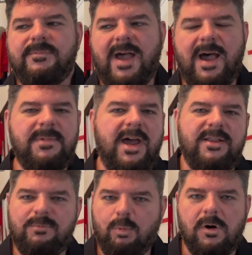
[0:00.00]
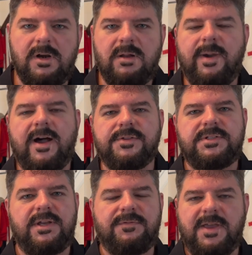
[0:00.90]
I'm not worried about
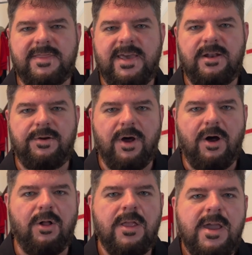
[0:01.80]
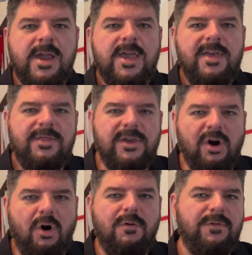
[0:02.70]
stuff like that at all. The
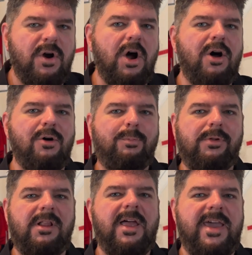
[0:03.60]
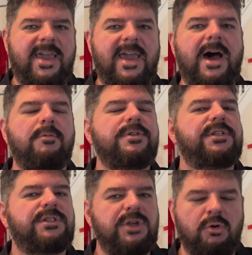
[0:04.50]
overall play, I was
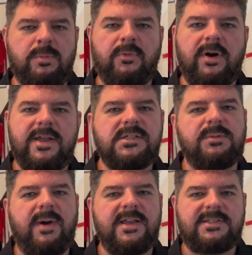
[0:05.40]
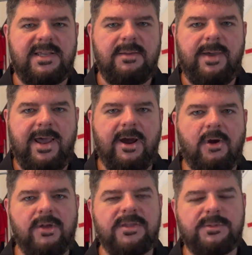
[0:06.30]
so impressed by Sam
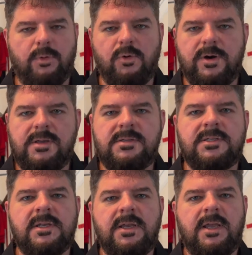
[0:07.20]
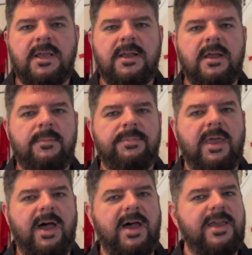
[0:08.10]
Howell. His poise,
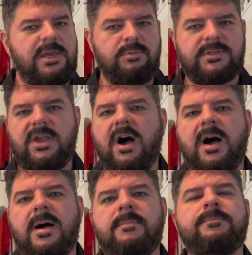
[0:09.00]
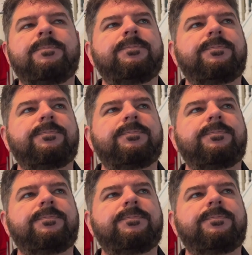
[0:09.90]
he was calm.